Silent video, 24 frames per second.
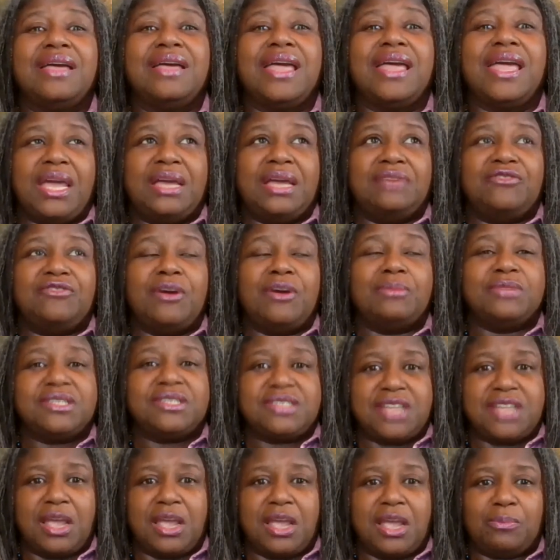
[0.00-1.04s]
And from the
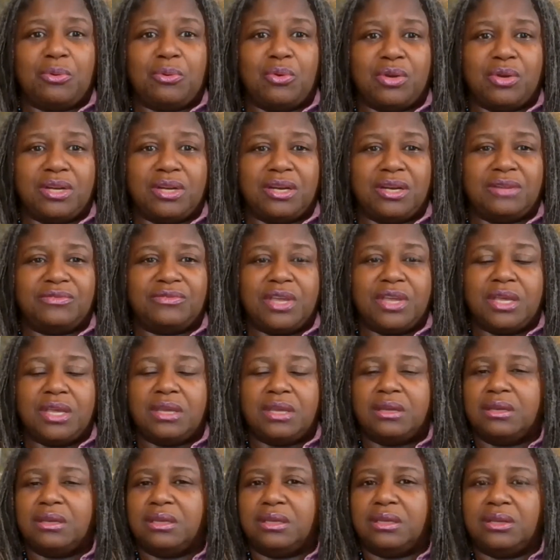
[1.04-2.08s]
standpoint of,
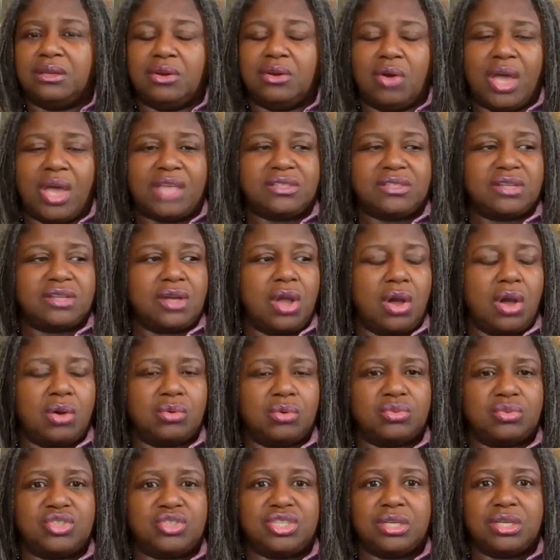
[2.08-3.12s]
as a
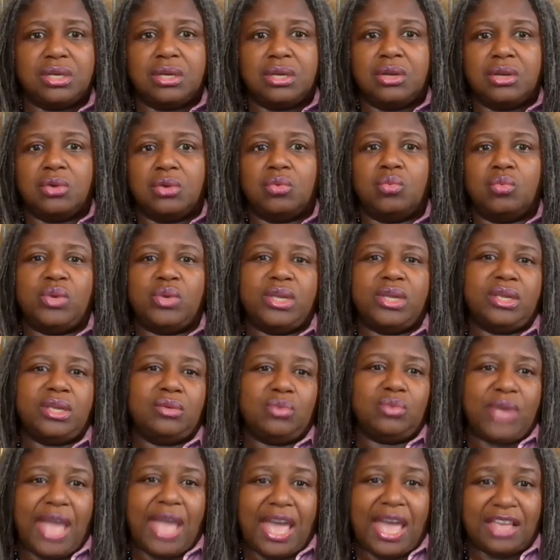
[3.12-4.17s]
coach,
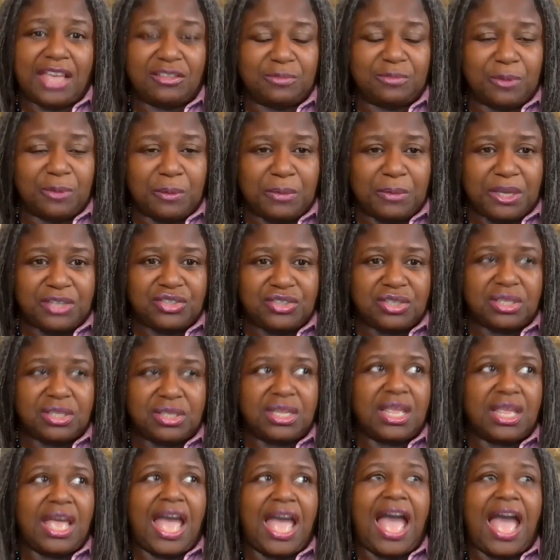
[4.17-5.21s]
we ask
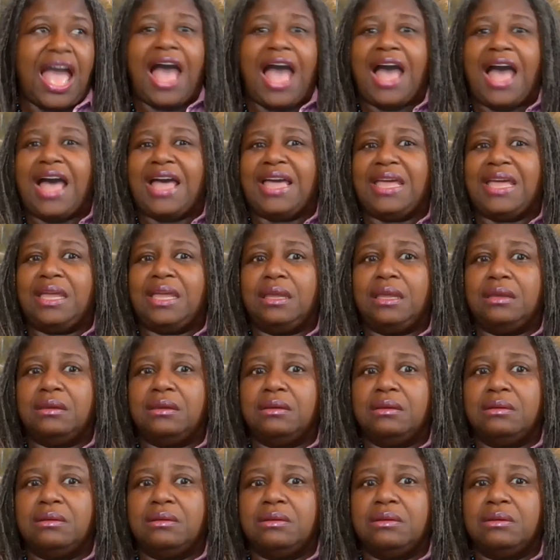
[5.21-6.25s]
permission. I
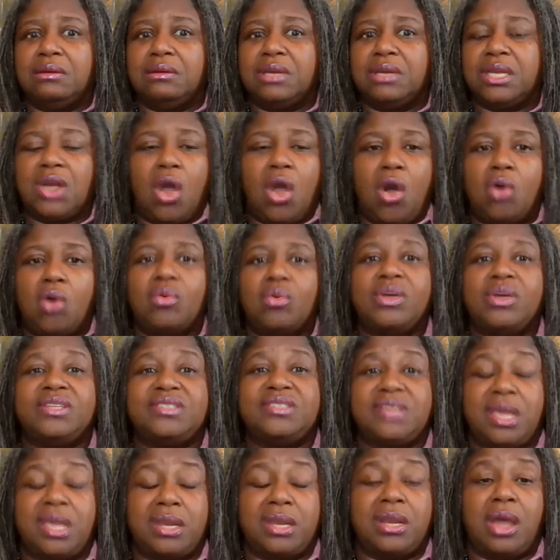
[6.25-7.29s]
can
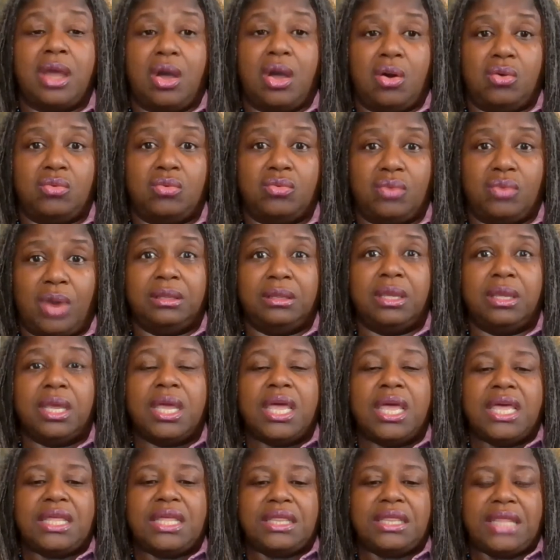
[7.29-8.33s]
always say no.
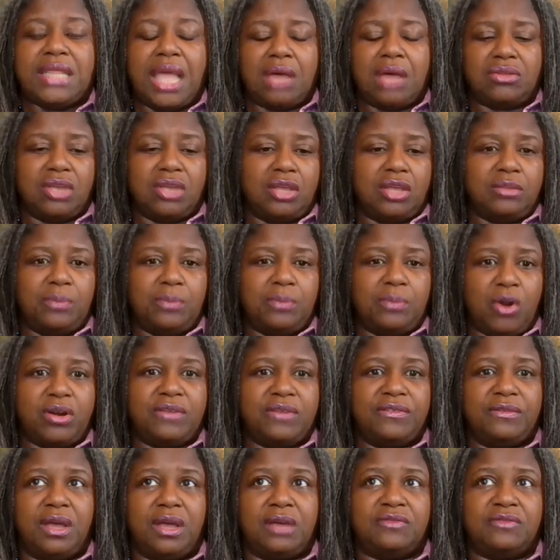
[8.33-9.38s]
Now, the other
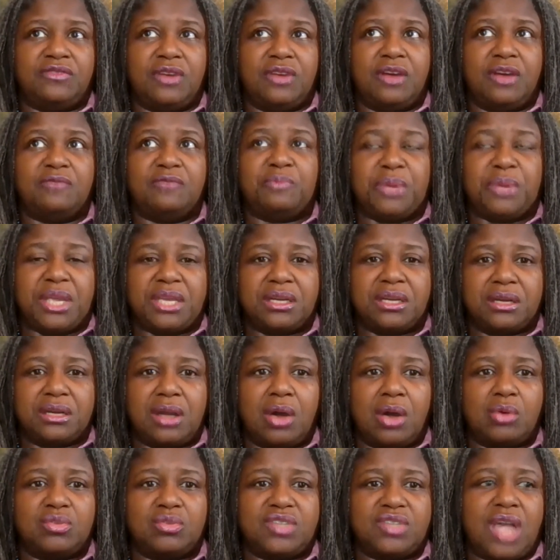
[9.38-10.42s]
part of being a
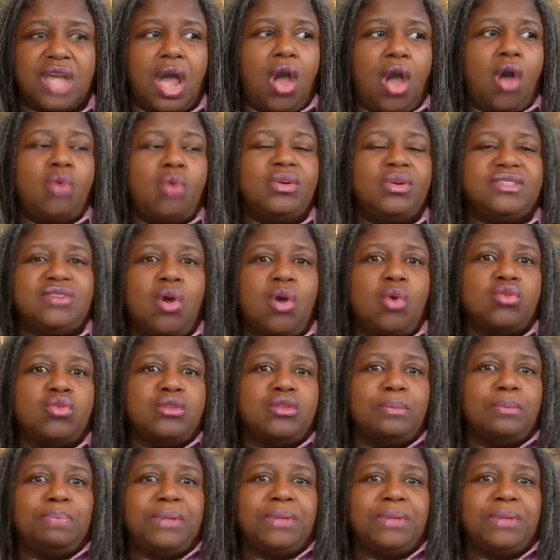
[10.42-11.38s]
coach, I always hold the